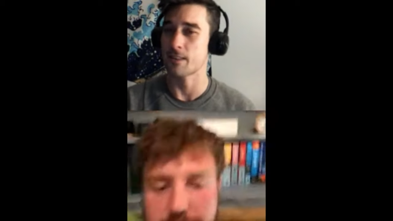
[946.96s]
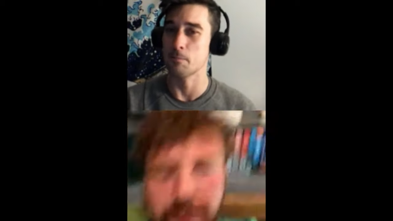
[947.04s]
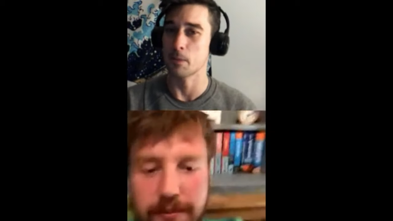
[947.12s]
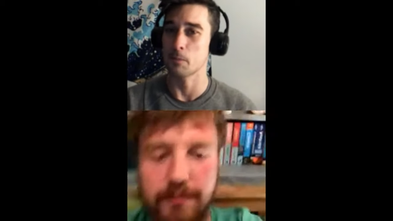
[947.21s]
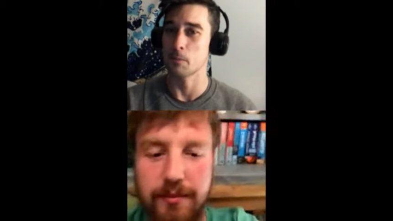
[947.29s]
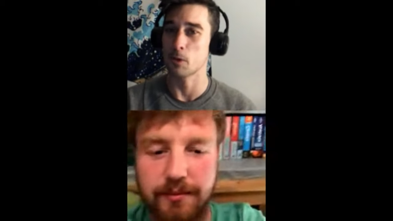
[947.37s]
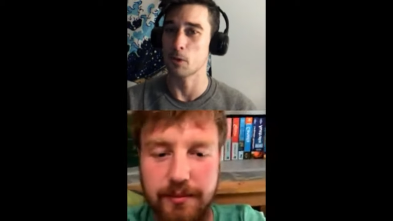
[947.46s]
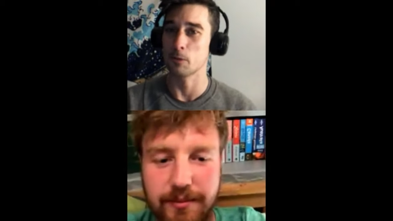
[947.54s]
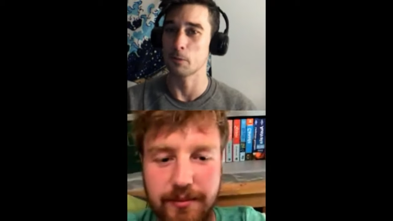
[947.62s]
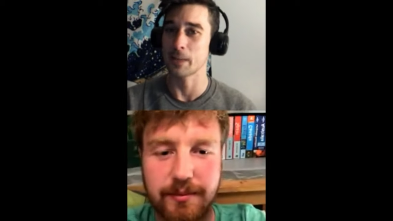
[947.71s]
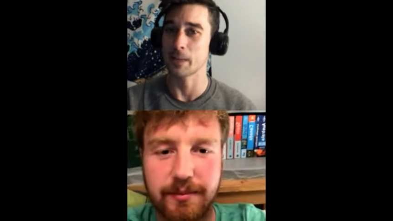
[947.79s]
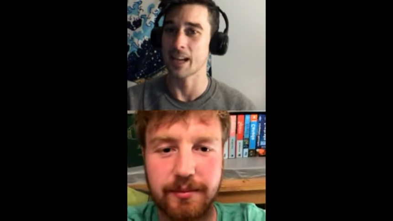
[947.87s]
Speaker 1: in
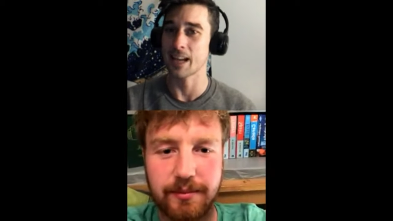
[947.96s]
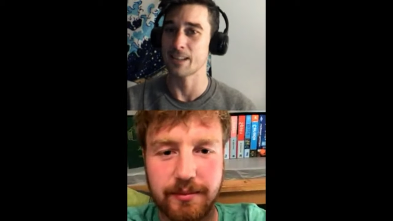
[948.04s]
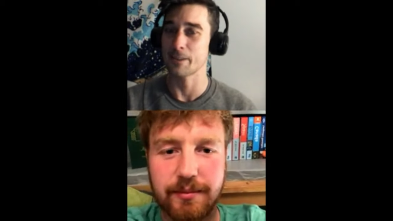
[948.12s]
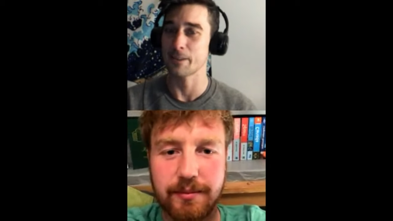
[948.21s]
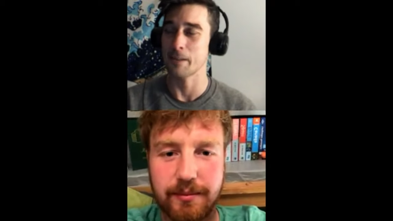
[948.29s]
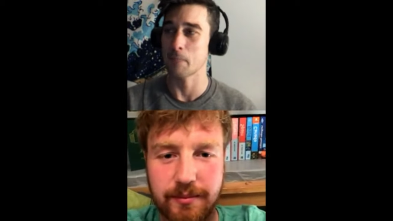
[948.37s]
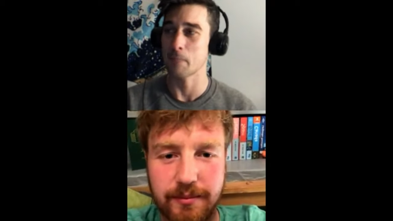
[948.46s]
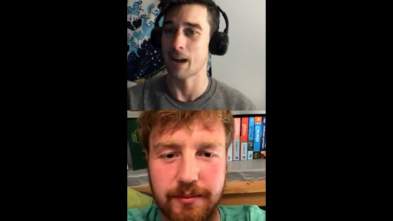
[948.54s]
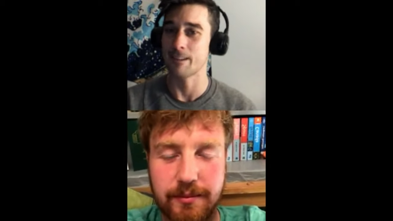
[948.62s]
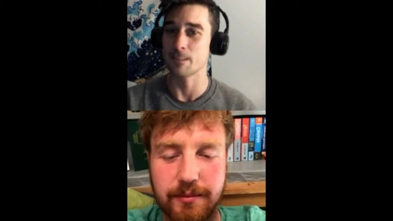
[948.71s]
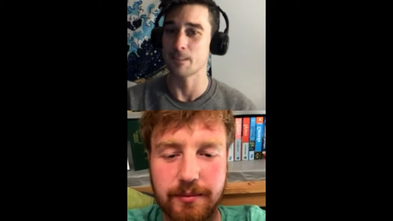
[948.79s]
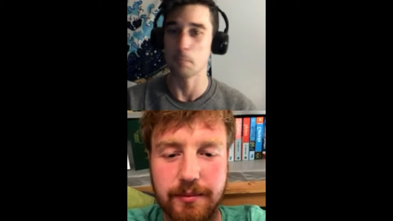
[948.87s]
people. But I do it in
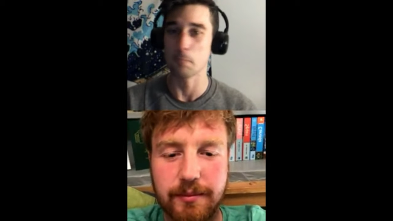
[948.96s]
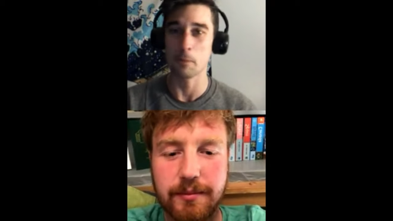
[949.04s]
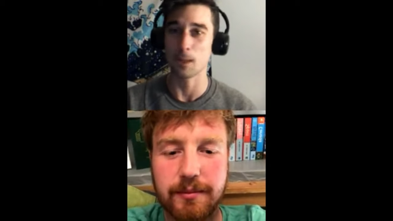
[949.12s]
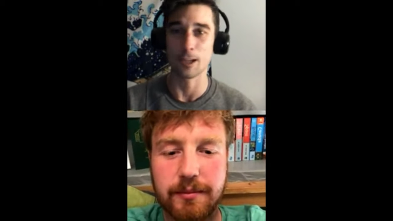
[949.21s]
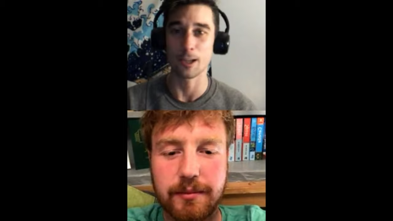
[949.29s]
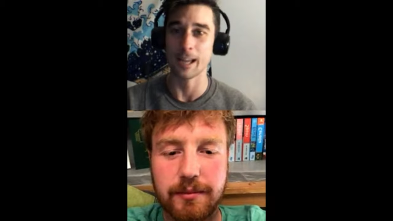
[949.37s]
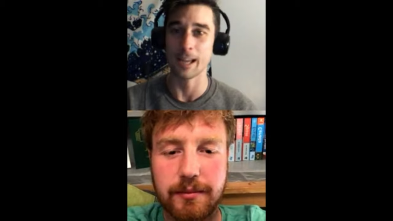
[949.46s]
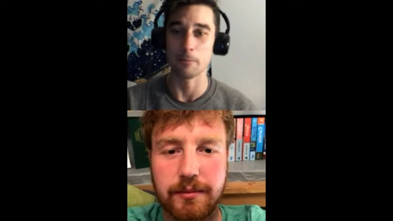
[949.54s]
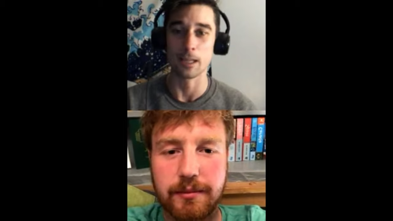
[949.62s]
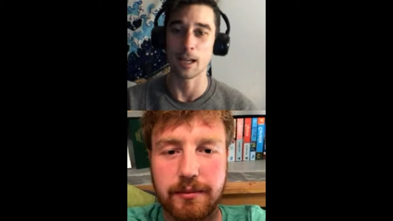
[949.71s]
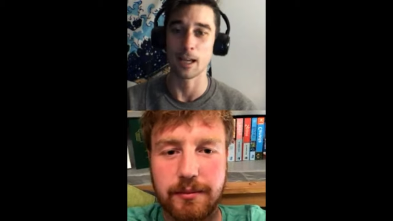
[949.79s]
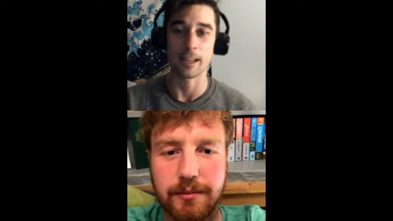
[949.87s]
Paris, and people look at
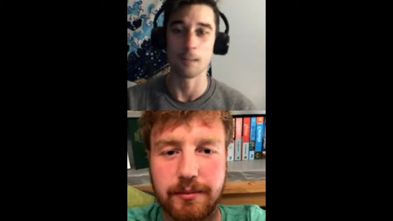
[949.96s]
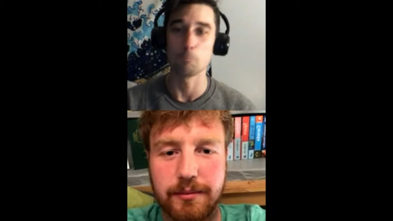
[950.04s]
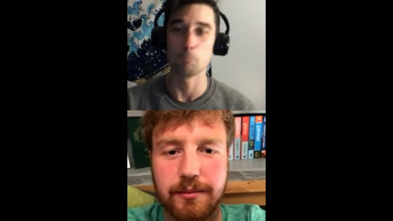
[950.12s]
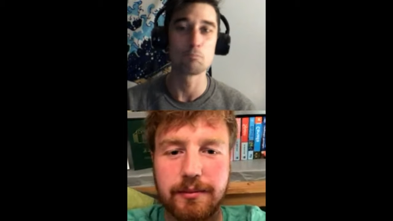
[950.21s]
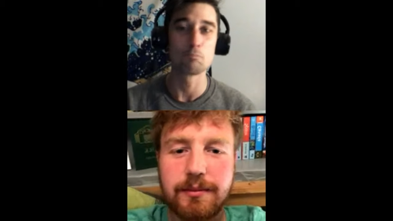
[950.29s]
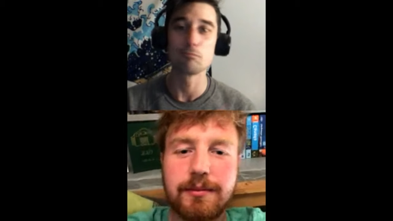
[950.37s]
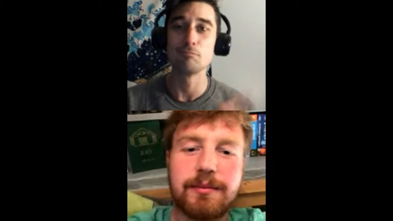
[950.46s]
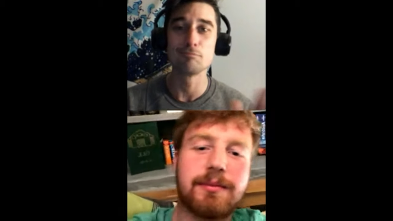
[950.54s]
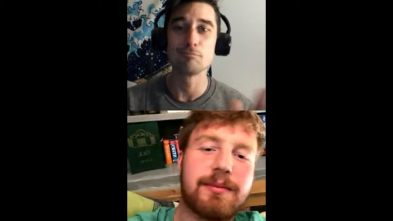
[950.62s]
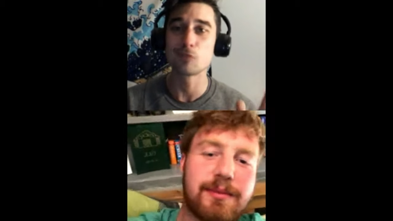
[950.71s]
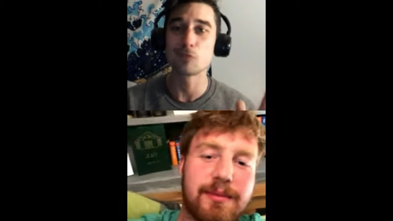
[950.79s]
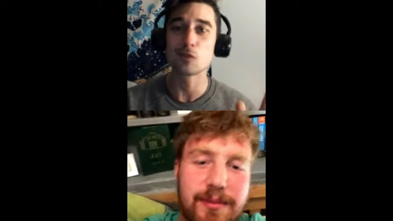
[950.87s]
me like I'm,
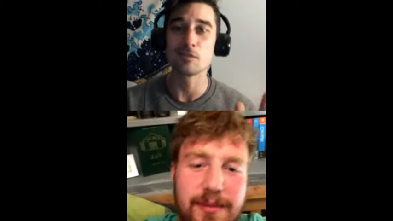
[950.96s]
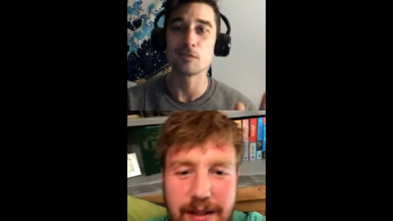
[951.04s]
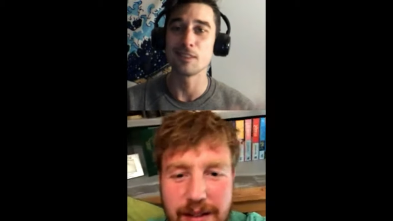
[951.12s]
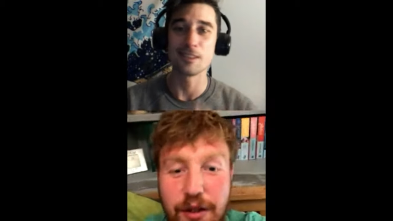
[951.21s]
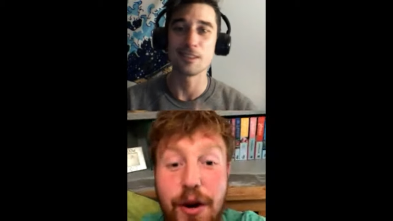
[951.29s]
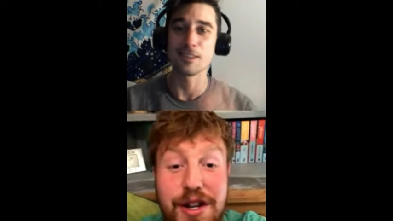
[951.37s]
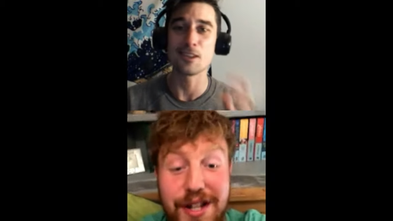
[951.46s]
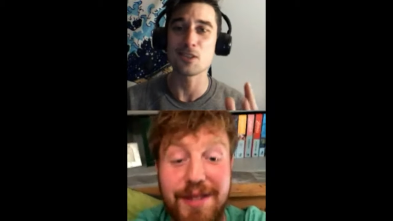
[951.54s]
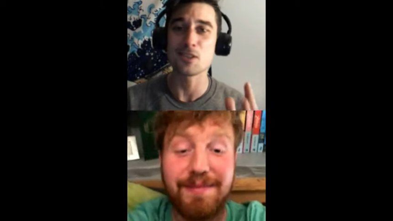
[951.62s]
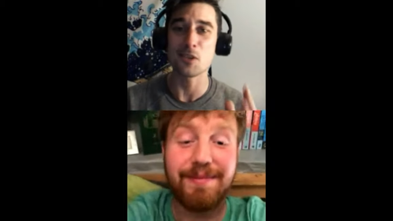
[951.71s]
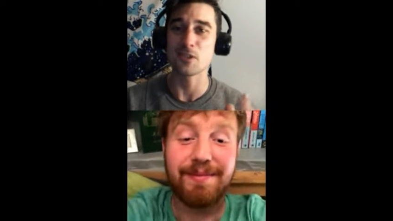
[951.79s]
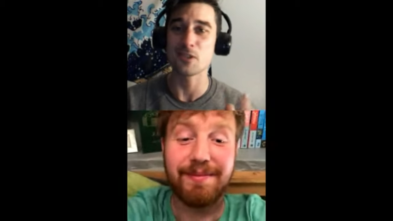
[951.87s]
you know,
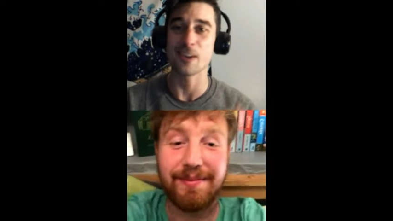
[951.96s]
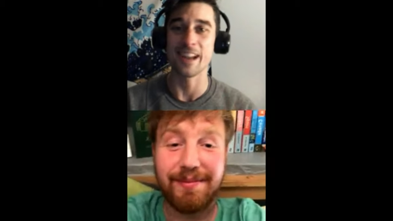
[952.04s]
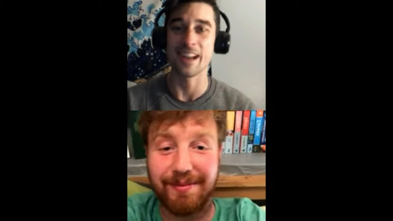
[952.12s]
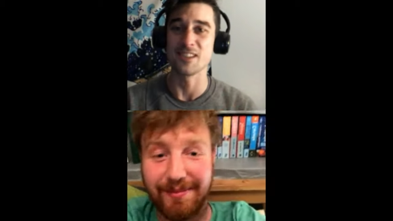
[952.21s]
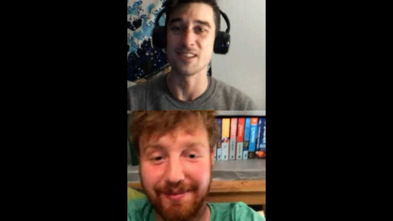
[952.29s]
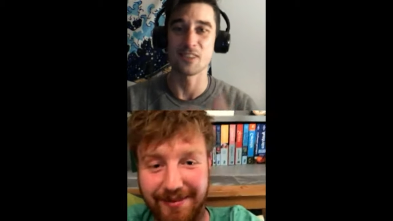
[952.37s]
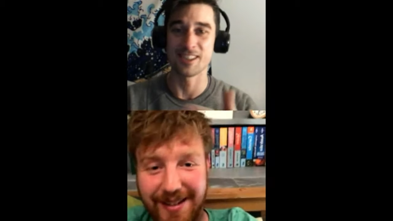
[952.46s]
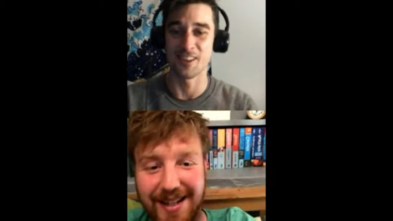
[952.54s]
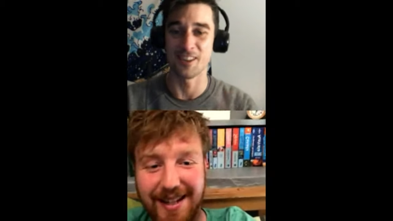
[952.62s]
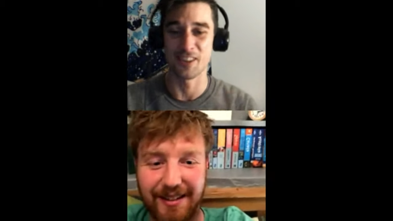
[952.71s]
so strange for yeah.